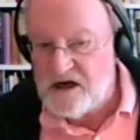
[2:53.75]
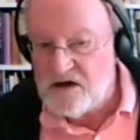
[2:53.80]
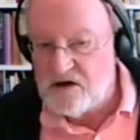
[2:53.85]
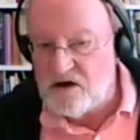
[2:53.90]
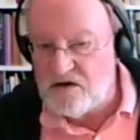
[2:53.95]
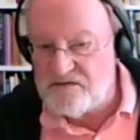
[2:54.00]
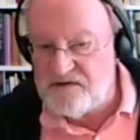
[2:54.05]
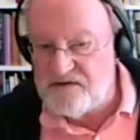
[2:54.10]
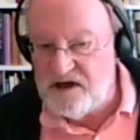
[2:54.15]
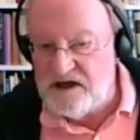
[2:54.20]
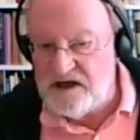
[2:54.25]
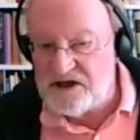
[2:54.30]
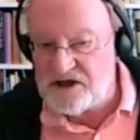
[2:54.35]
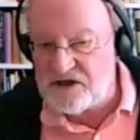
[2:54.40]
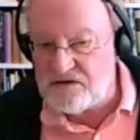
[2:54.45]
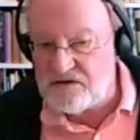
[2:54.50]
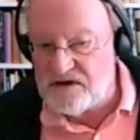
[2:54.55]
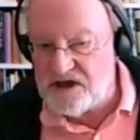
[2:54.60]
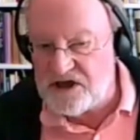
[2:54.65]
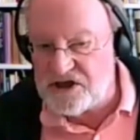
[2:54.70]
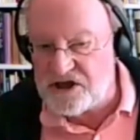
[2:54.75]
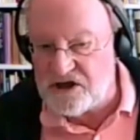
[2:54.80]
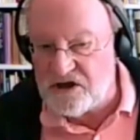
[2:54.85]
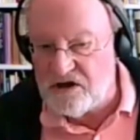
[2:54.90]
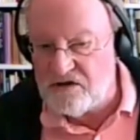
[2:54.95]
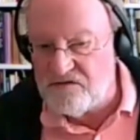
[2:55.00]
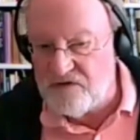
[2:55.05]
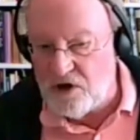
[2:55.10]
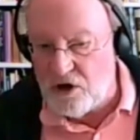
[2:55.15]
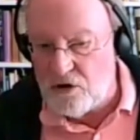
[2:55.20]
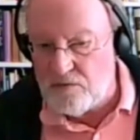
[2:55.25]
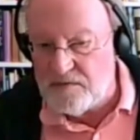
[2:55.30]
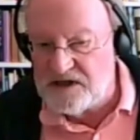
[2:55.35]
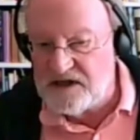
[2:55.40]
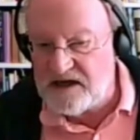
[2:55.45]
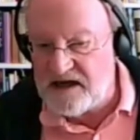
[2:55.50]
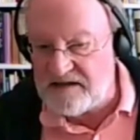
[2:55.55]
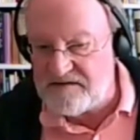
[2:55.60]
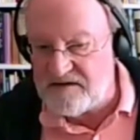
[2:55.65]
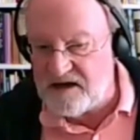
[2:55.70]
of these traditional Roman
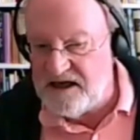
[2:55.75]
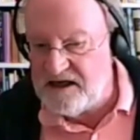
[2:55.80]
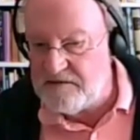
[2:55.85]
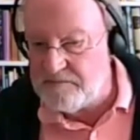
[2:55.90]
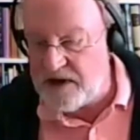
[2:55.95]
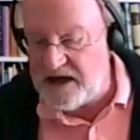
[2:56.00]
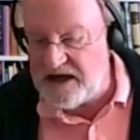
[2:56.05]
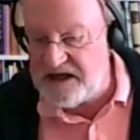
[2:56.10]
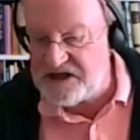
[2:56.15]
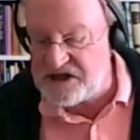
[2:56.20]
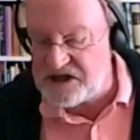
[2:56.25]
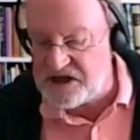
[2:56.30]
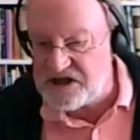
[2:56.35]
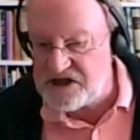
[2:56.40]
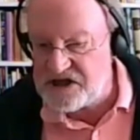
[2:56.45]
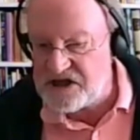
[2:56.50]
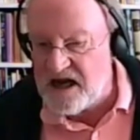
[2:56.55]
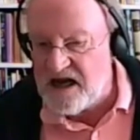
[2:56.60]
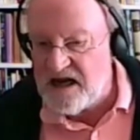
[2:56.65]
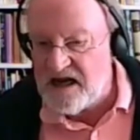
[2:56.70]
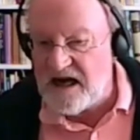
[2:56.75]
Catholic places